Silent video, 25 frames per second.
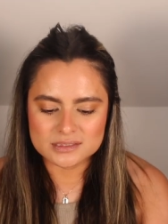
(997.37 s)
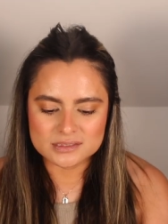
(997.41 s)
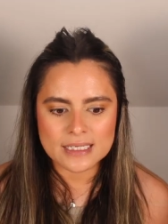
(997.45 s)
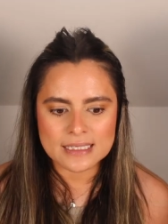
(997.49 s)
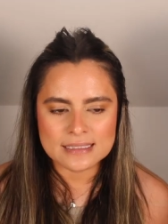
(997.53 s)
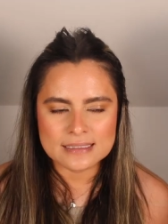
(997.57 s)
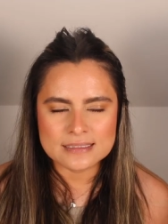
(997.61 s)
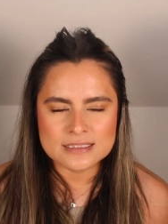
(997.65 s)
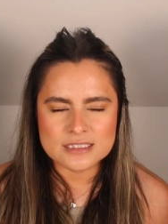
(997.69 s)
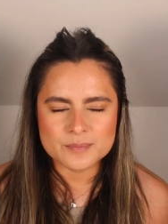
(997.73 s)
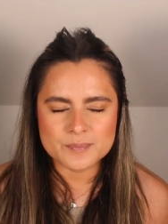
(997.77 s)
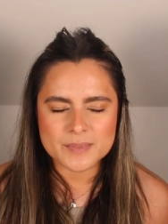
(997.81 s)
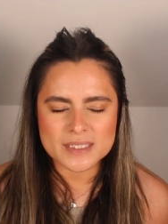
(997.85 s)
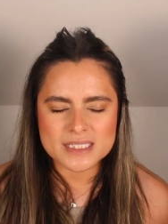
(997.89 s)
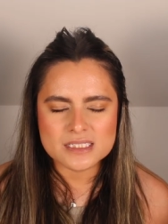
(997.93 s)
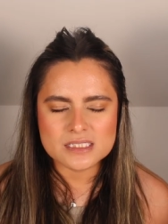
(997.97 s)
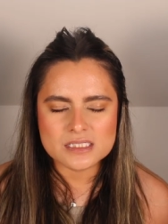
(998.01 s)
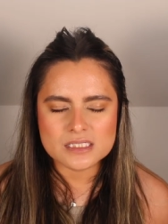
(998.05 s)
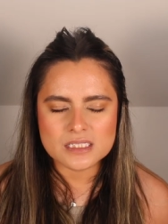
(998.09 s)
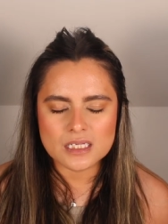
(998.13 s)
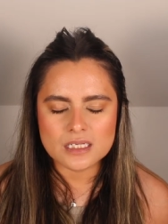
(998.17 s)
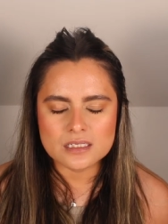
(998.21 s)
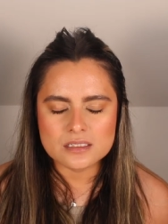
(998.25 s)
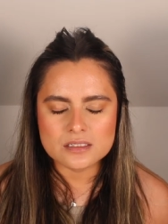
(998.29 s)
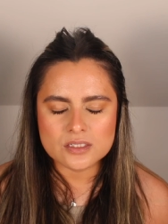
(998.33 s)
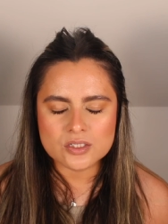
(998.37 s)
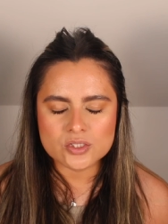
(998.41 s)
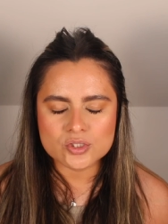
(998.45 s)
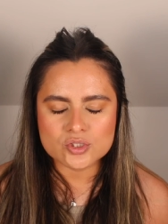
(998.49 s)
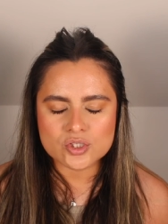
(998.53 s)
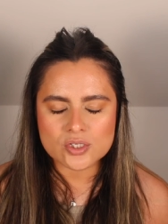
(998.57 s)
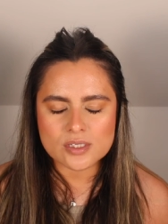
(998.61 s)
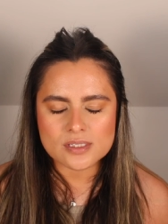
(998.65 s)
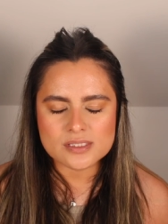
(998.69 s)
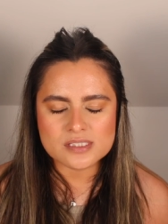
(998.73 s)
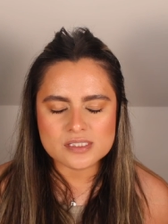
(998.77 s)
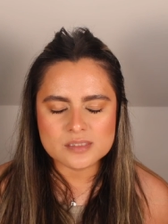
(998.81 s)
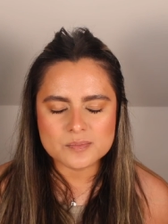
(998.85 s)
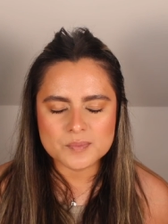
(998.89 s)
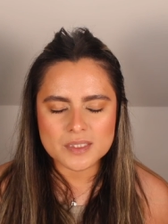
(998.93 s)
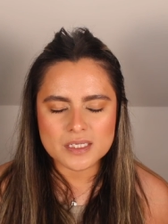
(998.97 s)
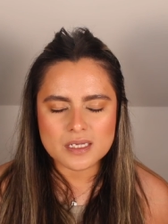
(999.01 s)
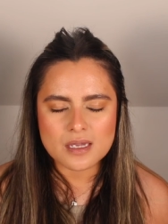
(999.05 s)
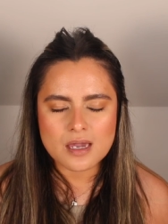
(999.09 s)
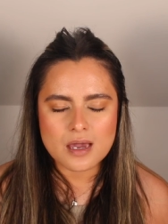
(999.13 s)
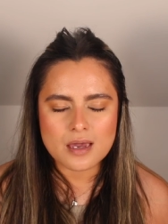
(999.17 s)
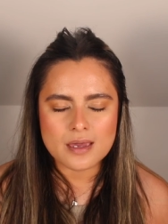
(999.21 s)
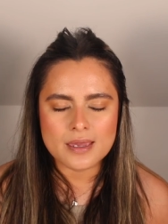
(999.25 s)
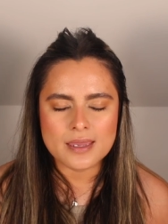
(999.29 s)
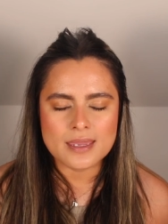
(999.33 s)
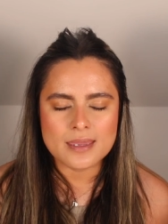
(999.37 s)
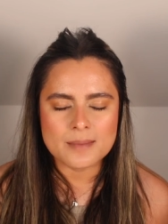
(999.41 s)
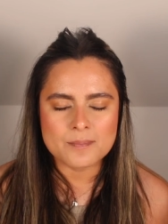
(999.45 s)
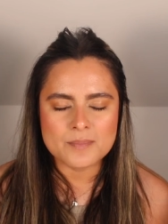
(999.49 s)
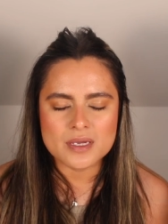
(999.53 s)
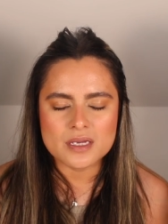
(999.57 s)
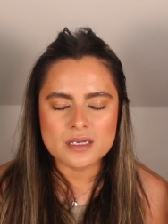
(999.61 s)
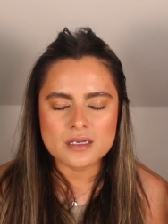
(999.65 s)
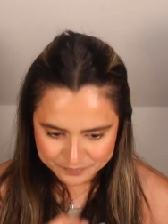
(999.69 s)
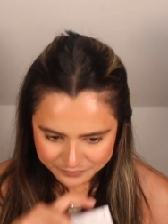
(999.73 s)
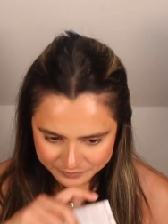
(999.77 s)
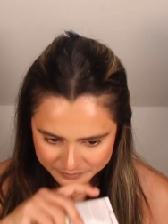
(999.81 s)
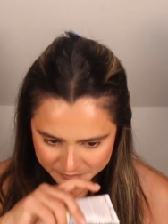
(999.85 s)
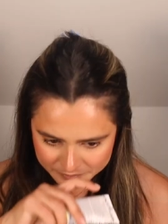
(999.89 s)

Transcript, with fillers: and my skin just became